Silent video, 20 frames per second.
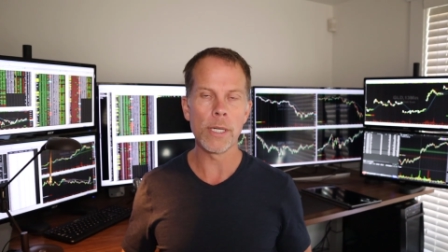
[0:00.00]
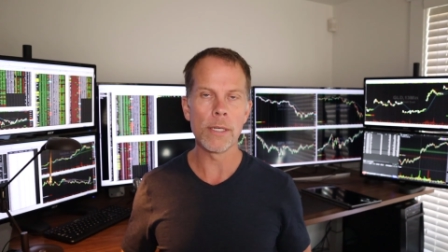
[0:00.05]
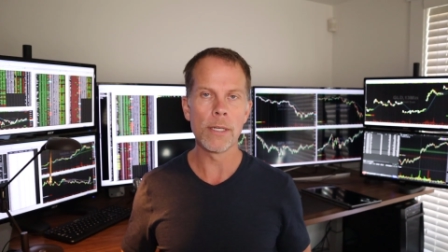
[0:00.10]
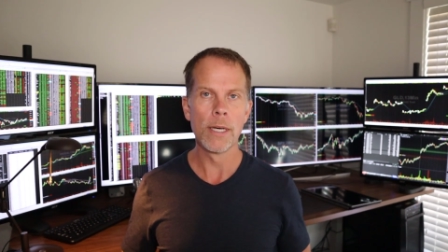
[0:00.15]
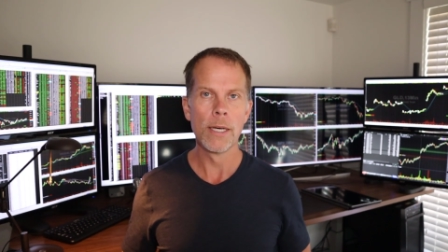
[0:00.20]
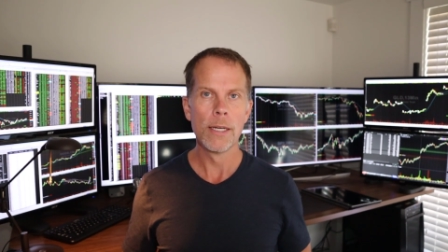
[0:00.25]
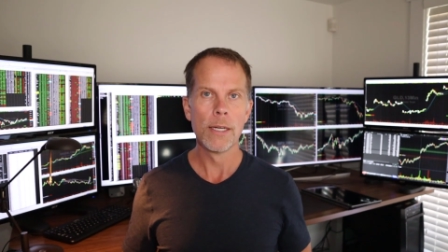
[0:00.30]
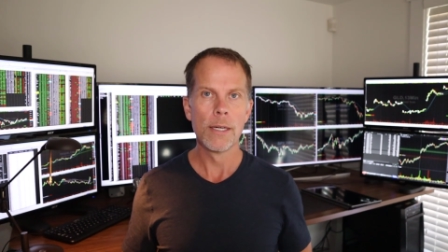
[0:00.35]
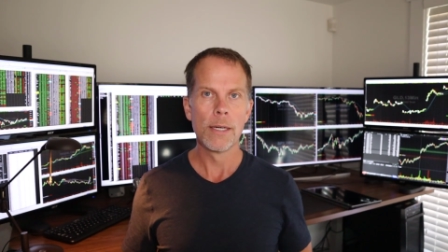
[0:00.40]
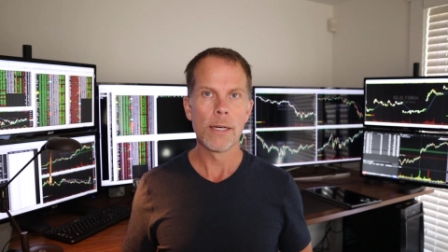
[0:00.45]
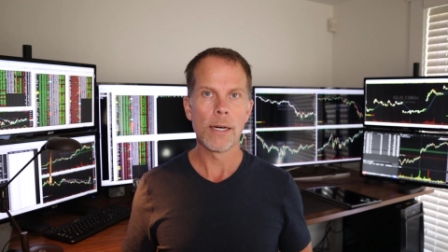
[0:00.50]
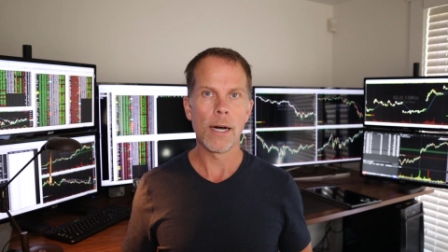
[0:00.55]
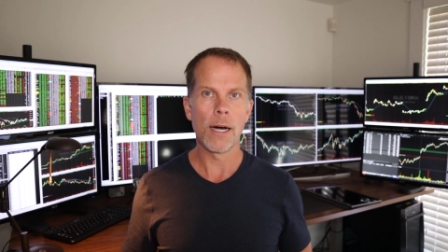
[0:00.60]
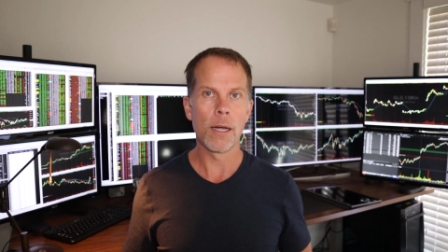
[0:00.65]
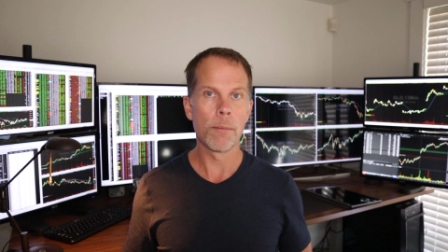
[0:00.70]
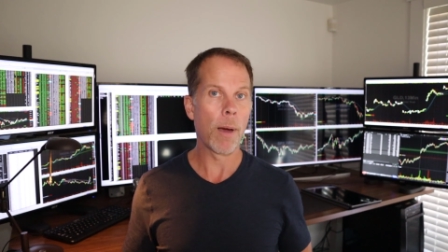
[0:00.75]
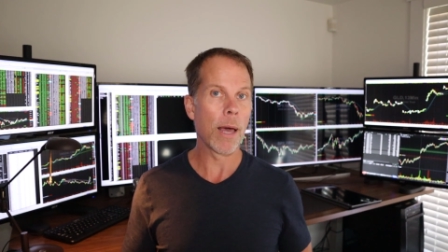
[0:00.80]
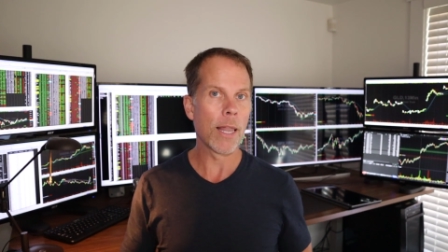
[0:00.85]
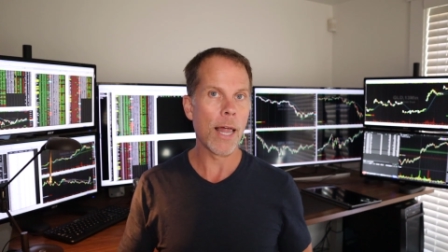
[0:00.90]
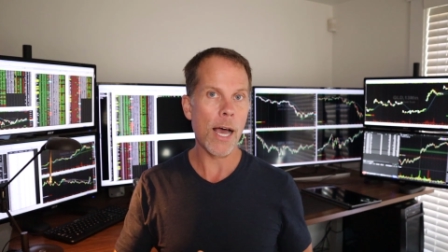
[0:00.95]
And
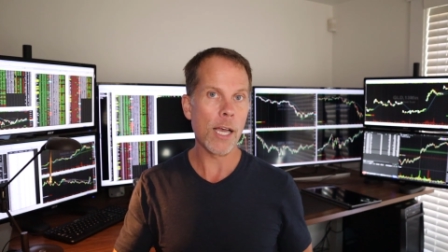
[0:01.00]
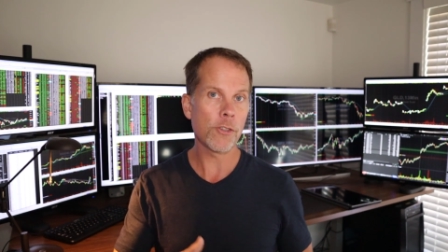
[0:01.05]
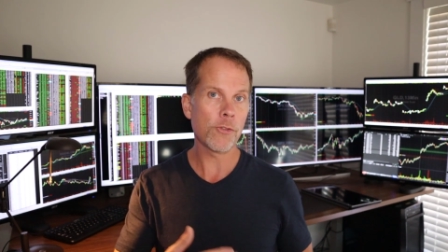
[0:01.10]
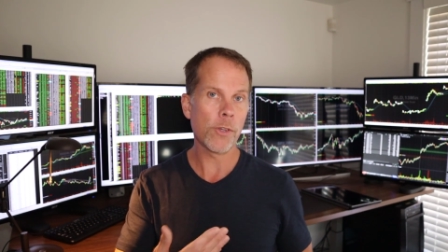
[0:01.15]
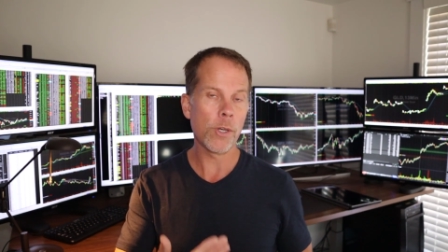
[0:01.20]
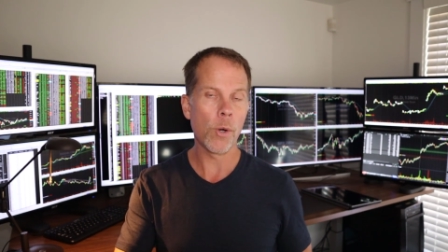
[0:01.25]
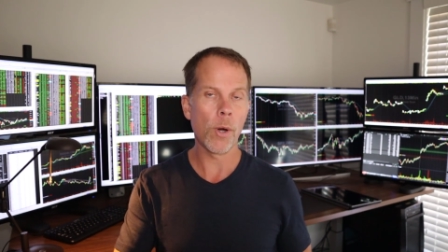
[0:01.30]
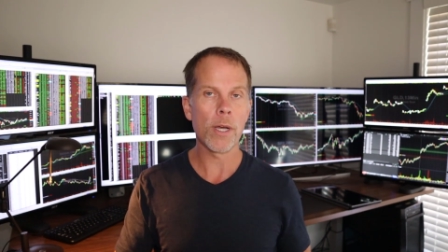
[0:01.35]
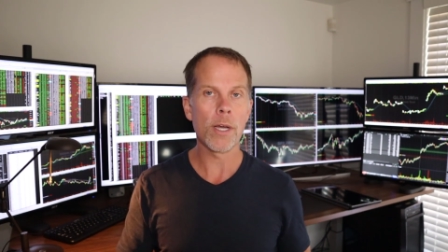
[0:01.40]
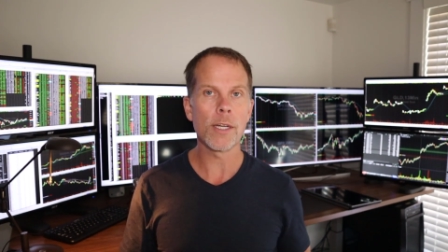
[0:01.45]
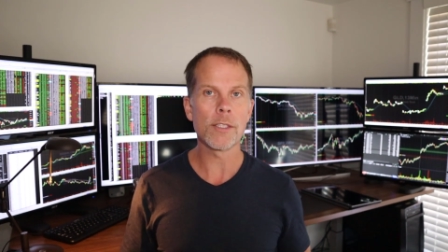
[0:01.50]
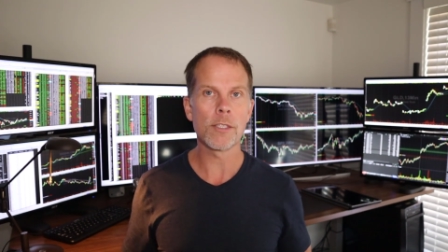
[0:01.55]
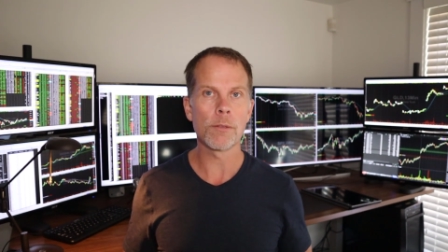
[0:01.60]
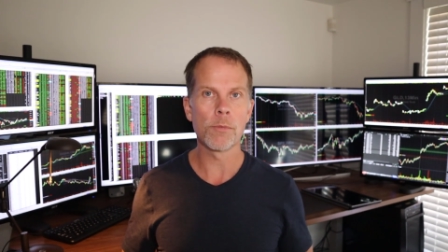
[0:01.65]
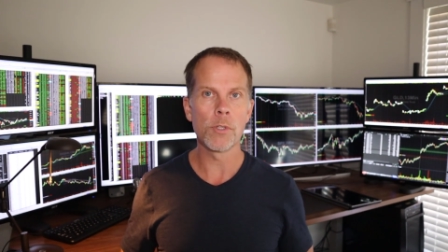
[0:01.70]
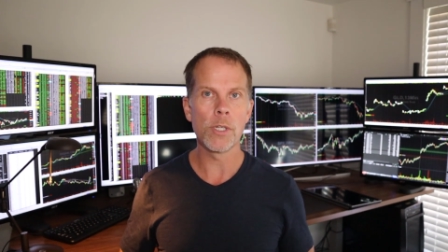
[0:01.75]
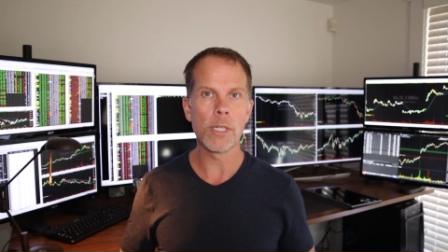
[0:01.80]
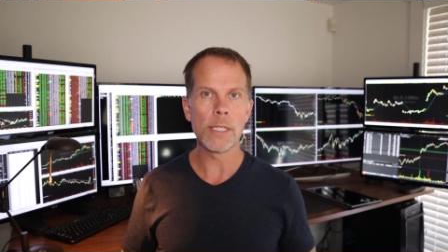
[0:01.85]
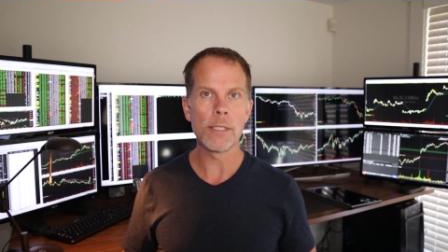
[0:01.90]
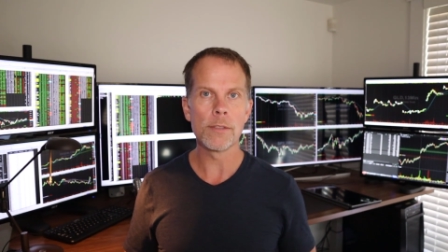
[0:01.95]
on uh, my last video, I got
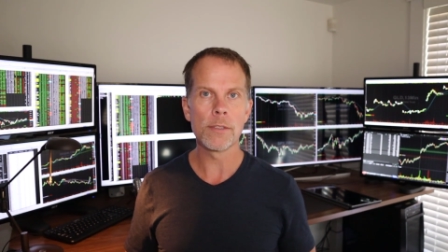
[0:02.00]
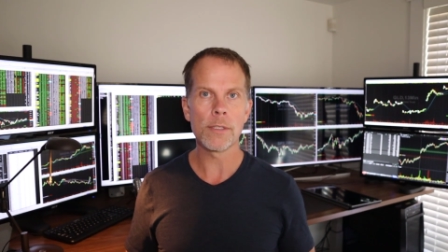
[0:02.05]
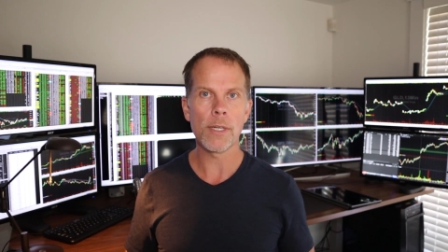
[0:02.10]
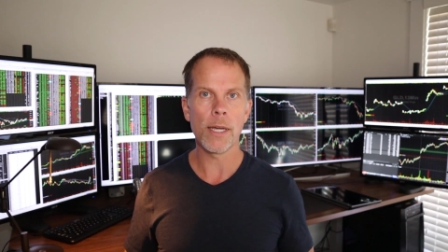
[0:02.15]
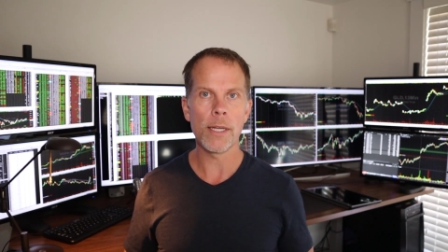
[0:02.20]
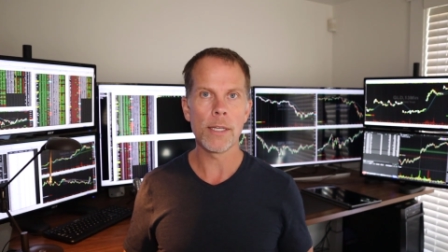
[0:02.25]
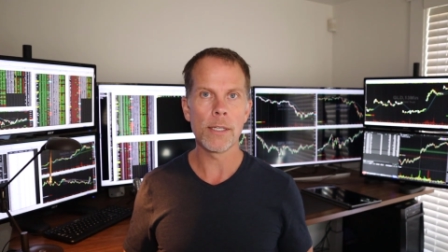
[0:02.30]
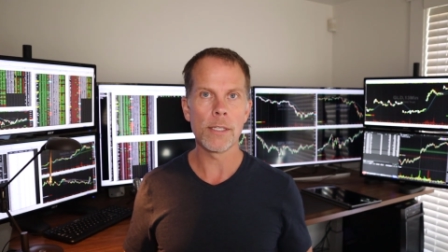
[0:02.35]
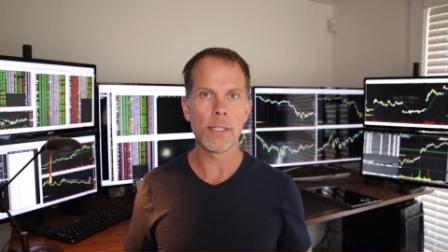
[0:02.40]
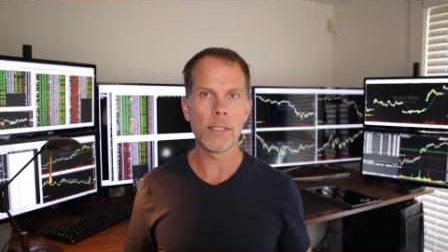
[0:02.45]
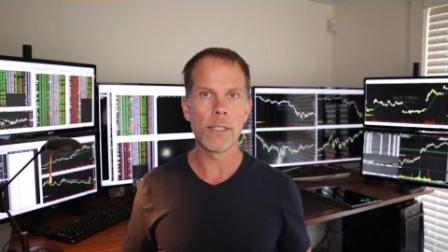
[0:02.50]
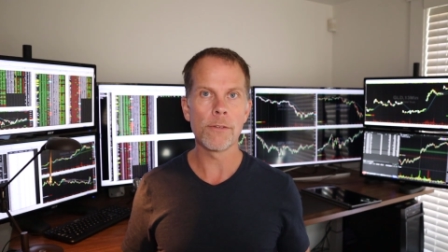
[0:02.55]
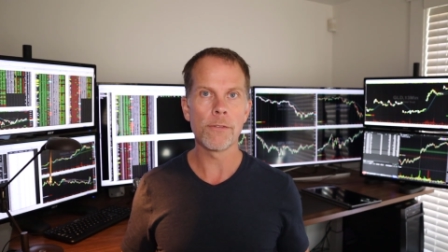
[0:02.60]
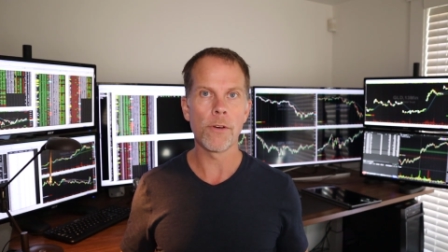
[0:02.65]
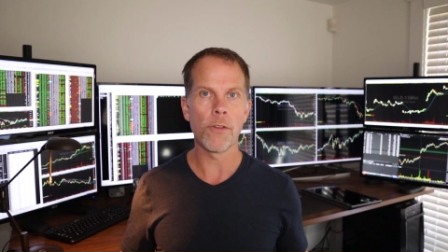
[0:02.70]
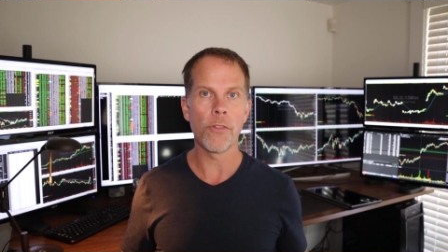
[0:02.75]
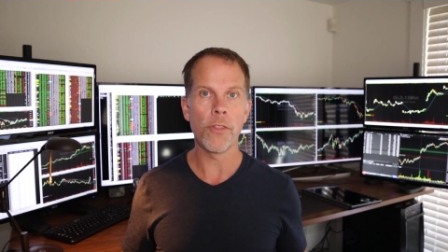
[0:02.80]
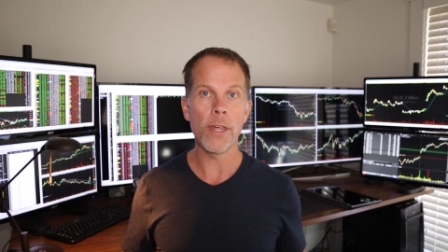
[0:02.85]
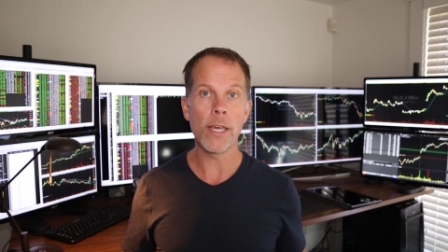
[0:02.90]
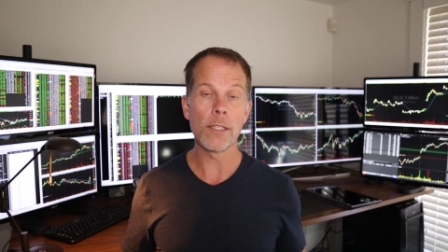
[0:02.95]
some good insight into
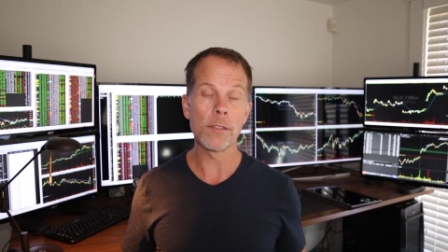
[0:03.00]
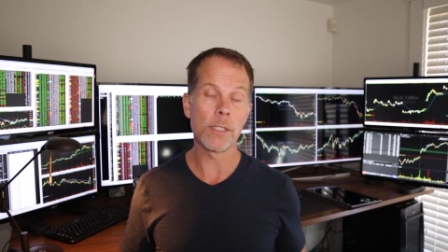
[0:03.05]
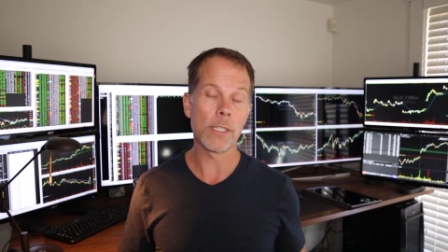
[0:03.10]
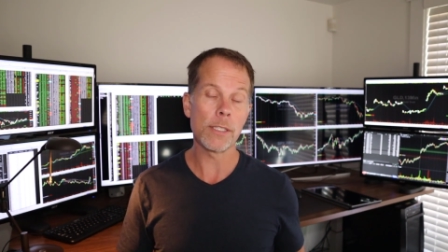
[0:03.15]
different things.